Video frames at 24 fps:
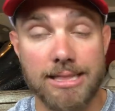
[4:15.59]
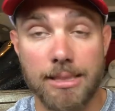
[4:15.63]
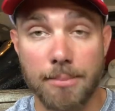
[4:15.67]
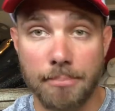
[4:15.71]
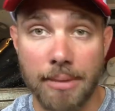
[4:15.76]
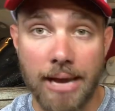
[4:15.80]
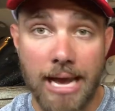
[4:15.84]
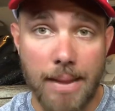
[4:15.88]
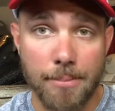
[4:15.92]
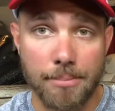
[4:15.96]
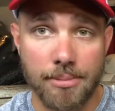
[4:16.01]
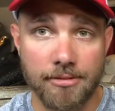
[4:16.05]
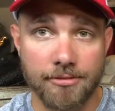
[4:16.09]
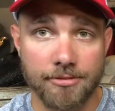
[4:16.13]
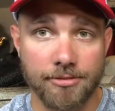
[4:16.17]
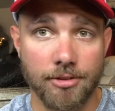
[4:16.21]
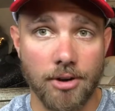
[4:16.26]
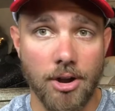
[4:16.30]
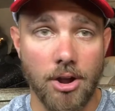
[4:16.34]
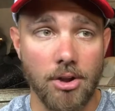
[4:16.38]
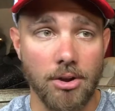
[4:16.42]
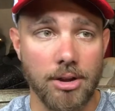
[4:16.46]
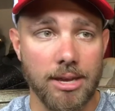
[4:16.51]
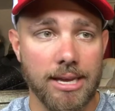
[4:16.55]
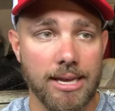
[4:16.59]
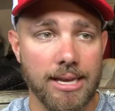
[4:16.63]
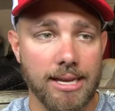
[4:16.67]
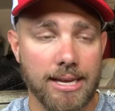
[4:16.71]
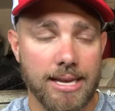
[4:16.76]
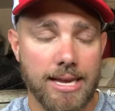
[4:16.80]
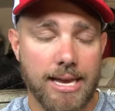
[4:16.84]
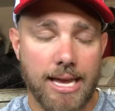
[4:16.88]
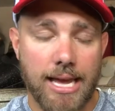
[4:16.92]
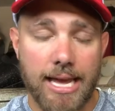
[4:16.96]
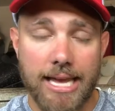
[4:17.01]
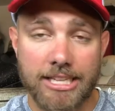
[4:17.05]
popping frog.
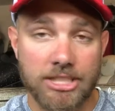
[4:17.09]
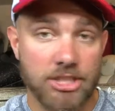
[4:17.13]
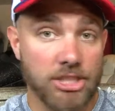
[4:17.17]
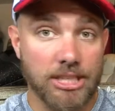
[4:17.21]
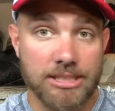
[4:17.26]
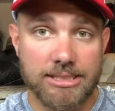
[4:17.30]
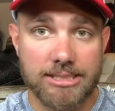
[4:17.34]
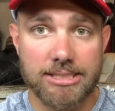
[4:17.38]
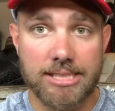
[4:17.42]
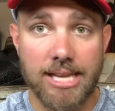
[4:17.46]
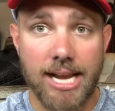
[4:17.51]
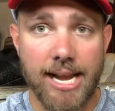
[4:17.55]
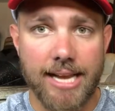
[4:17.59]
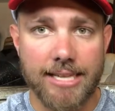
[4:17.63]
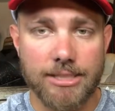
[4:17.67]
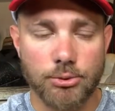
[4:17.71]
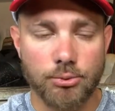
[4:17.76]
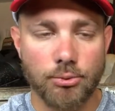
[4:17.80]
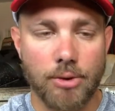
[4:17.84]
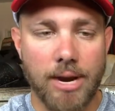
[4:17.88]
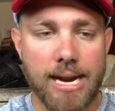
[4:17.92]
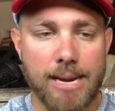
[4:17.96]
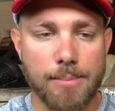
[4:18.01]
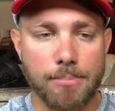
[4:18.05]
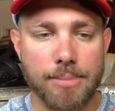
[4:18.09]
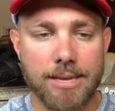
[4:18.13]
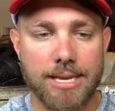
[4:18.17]
It just does, right?